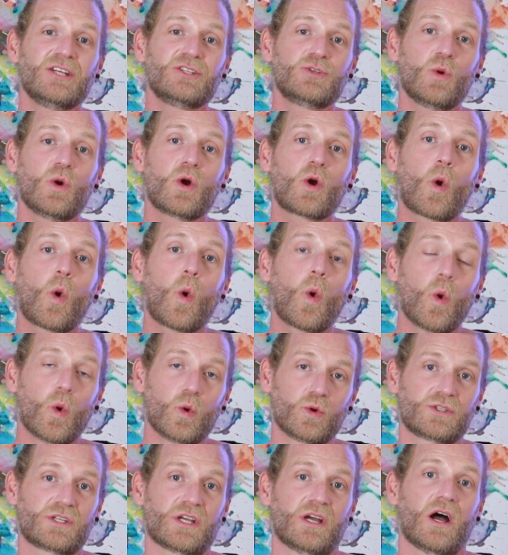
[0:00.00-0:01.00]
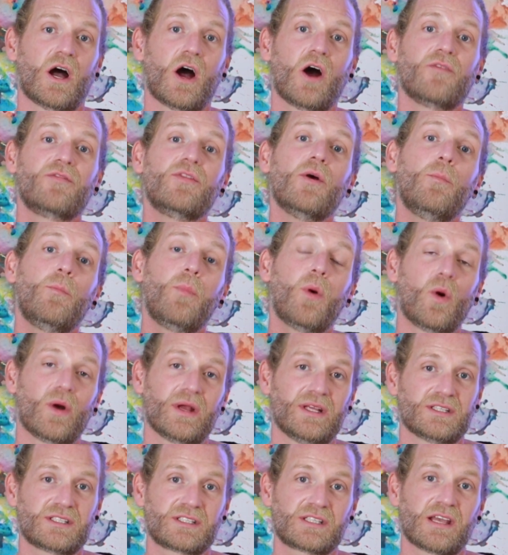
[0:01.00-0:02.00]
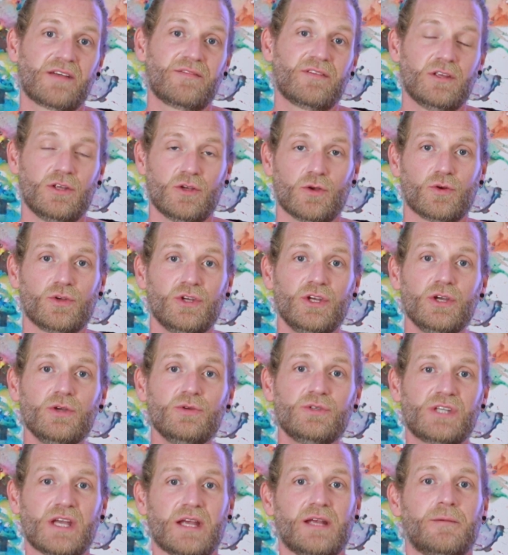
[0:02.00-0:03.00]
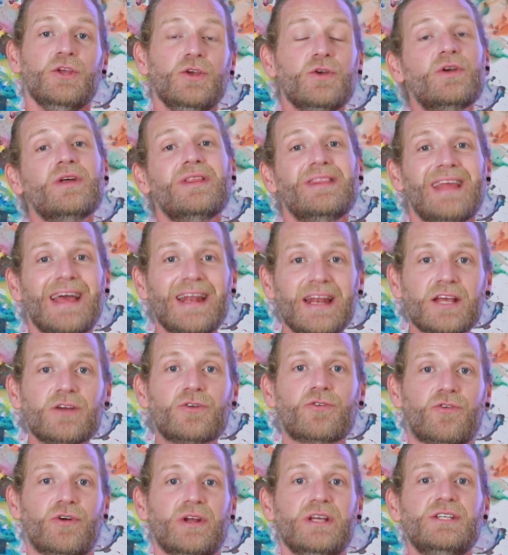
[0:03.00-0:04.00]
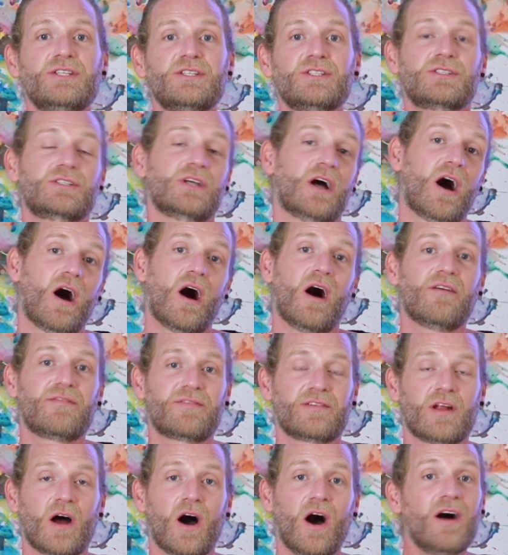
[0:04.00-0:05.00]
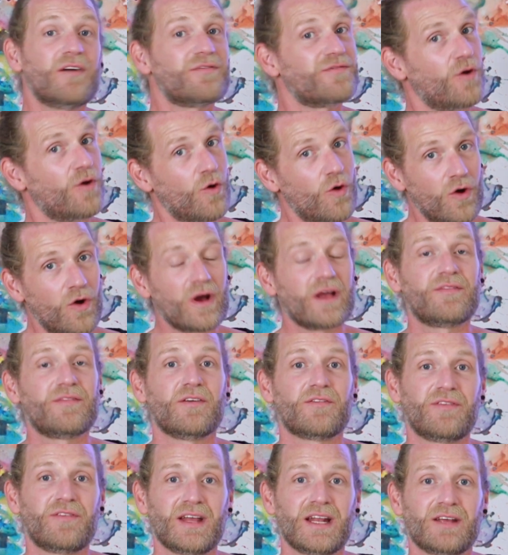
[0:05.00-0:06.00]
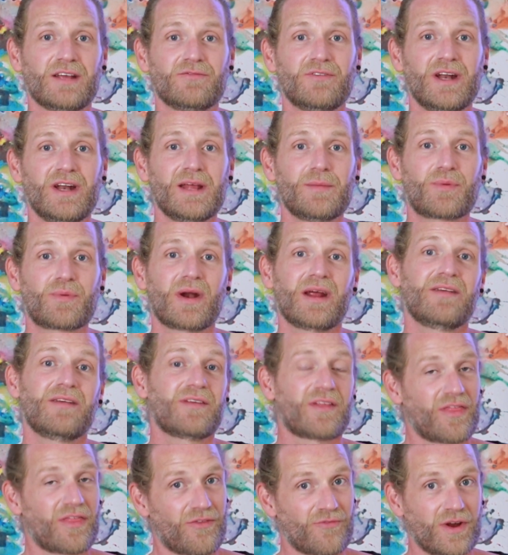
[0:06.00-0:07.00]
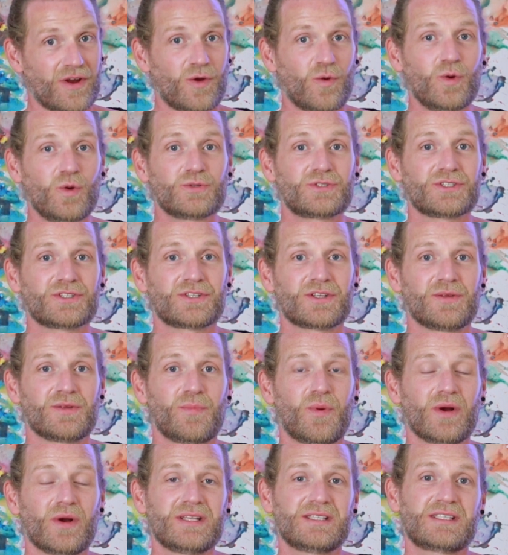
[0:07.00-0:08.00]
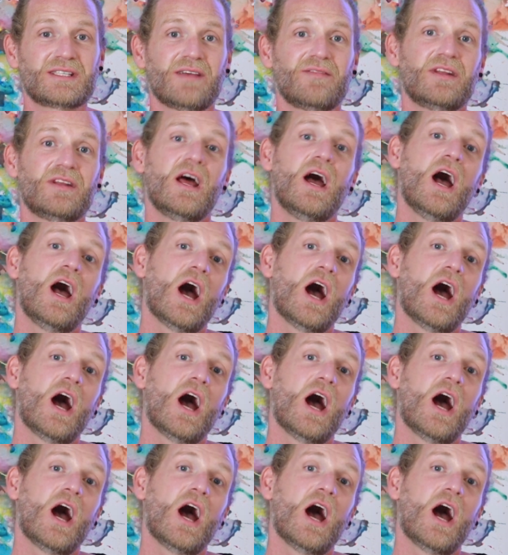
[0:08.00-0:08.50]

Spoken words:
to 1/4 of the 0.7 you're using. You can then increase to half and half, or if you're feeling really brave, 3/4 of the 0.7